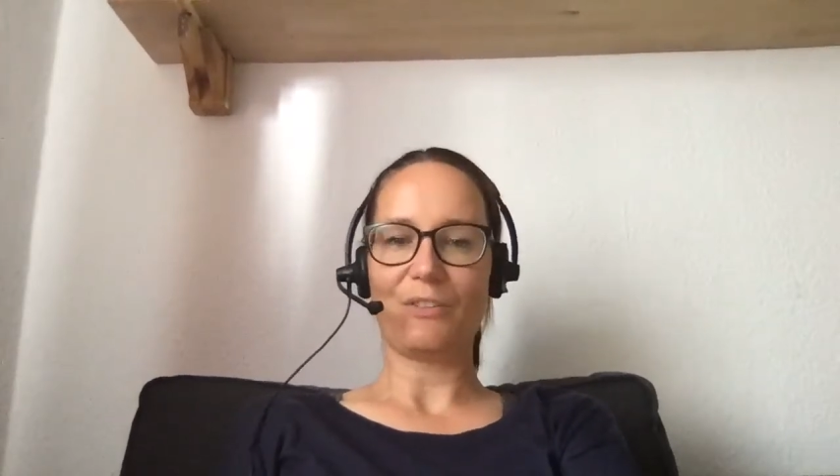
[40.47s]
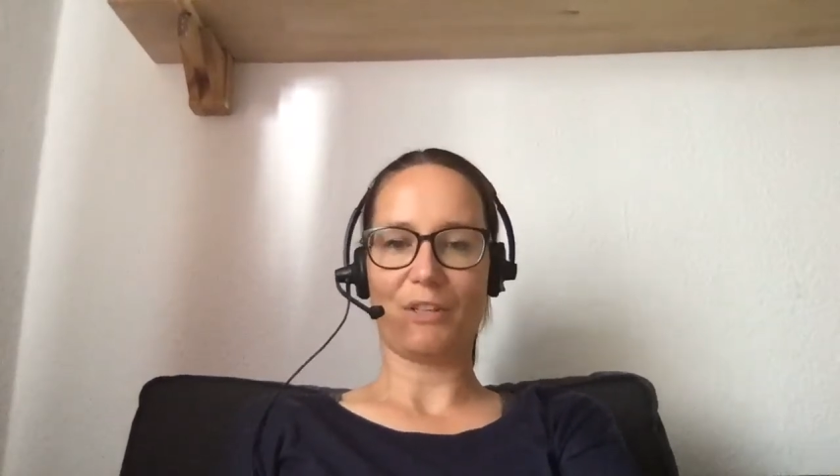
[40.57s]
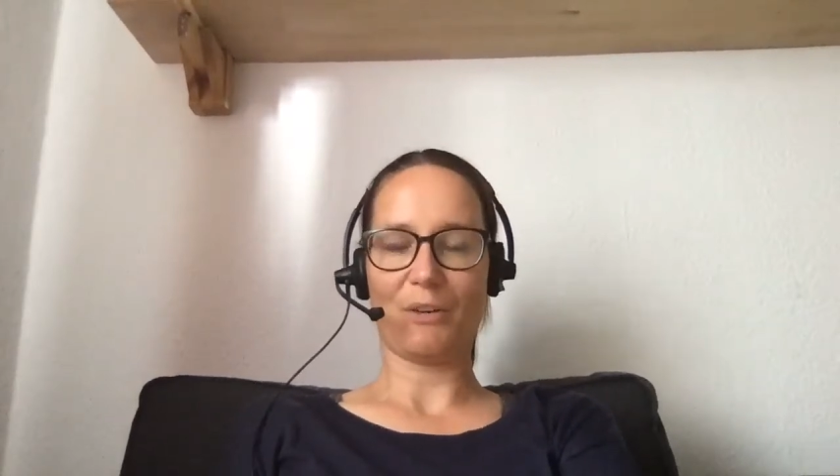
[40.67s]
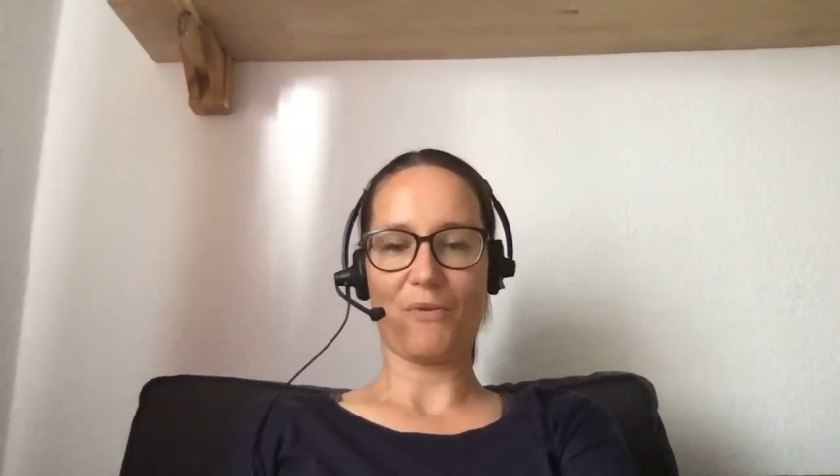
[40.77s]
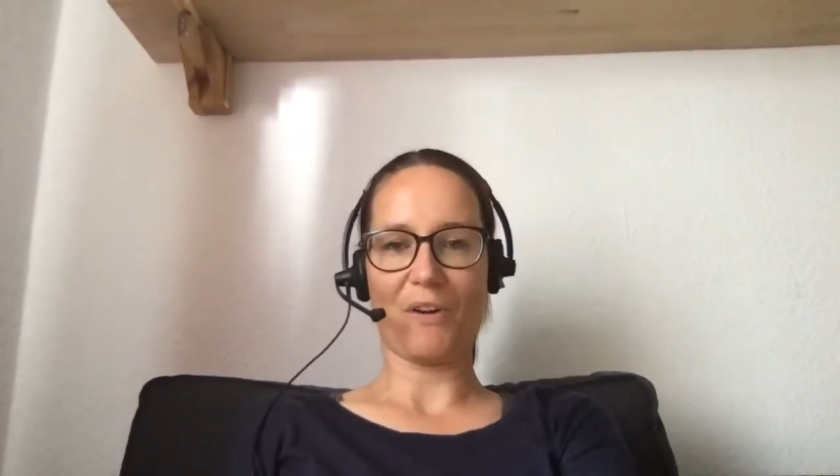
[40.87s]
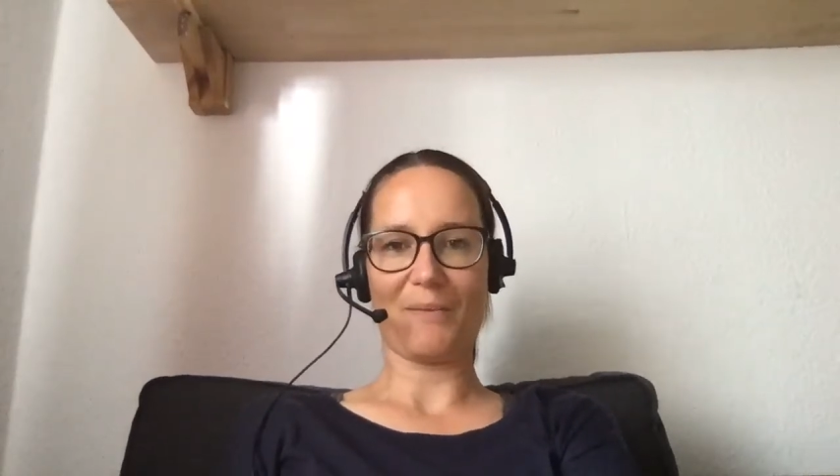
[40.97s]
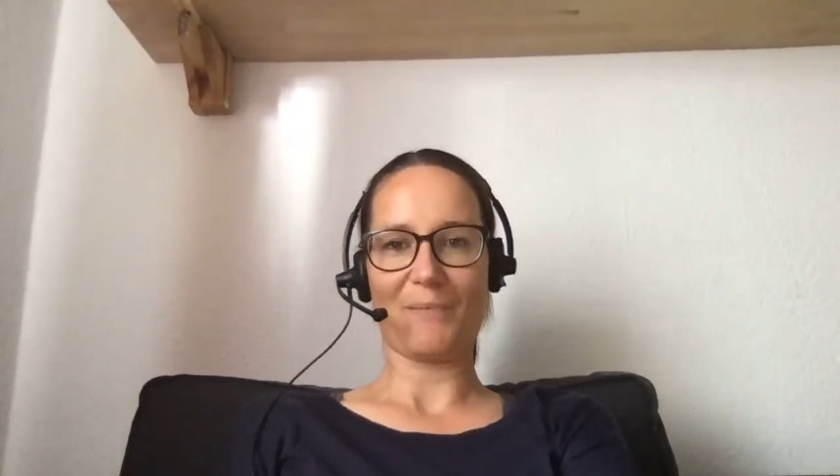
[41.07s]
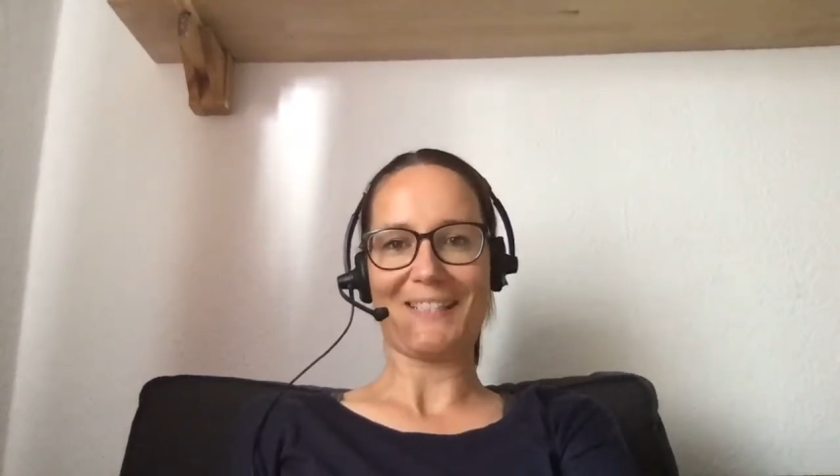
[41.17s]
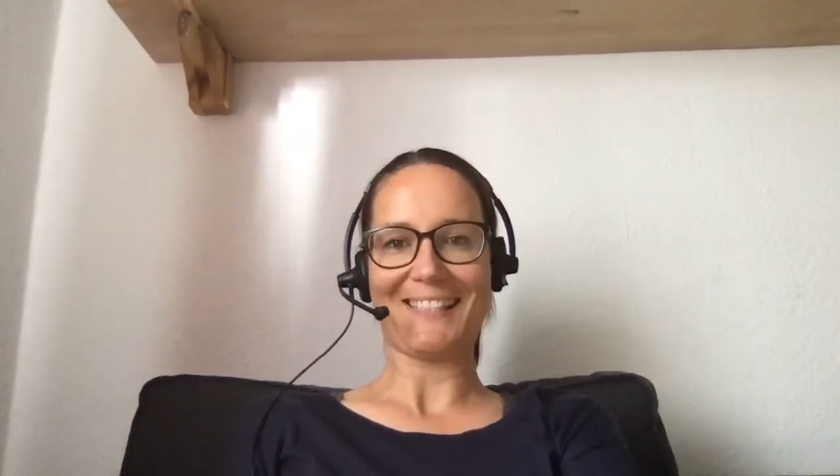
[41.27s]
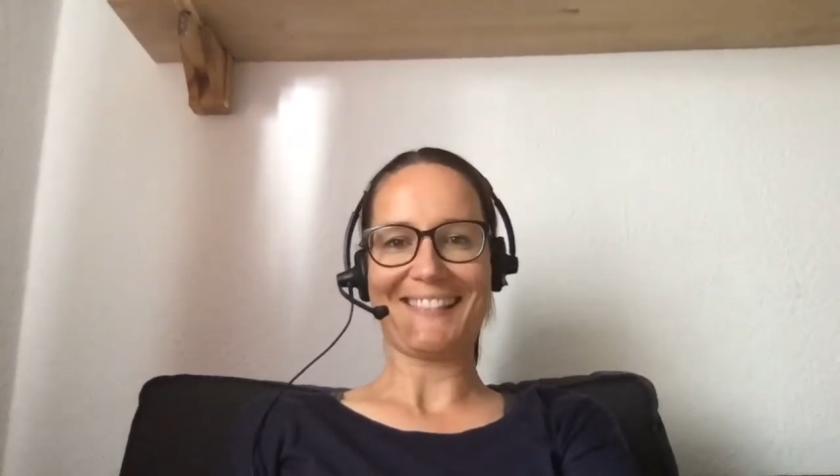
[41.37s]

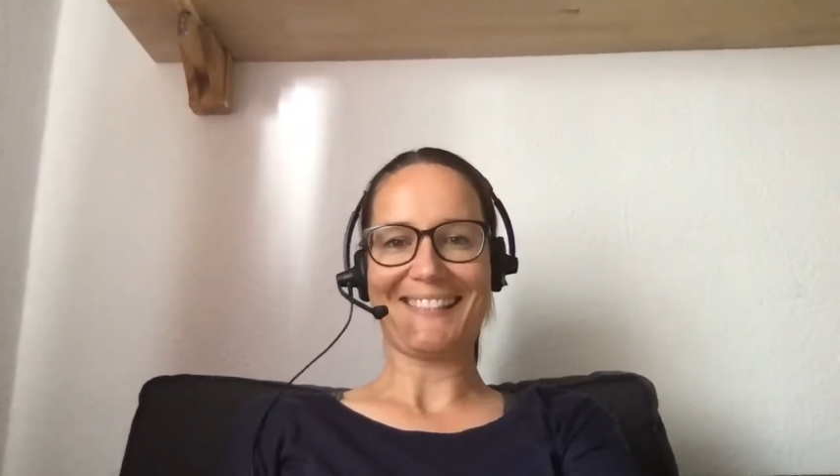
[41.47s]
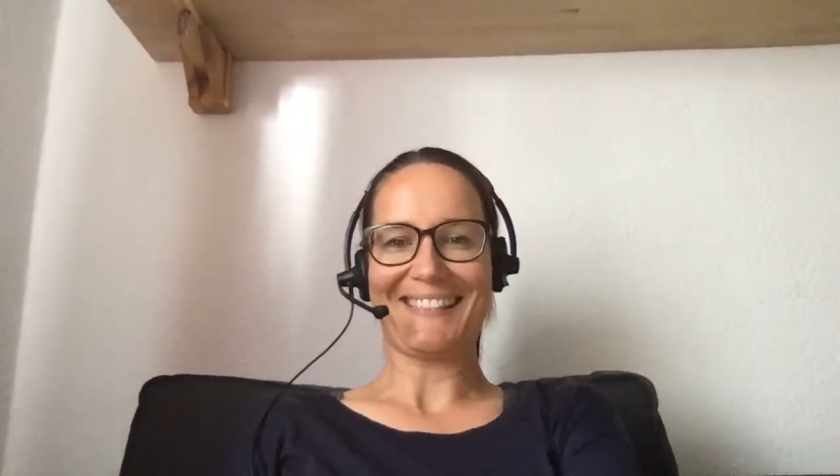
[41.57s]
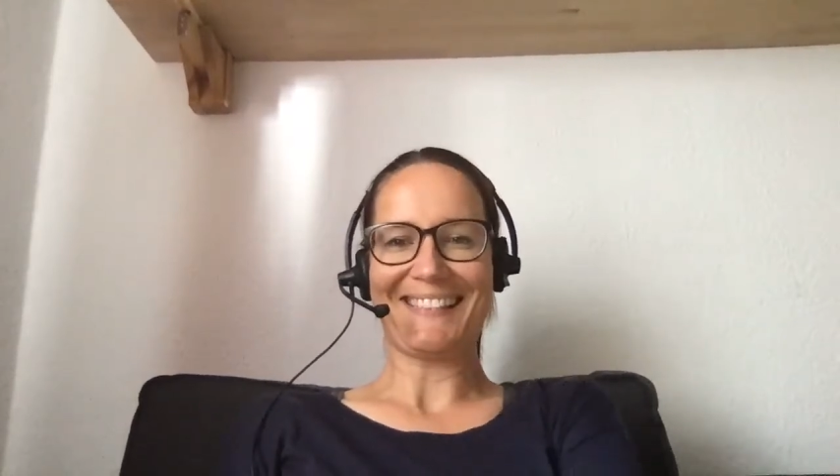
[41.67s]
requirements.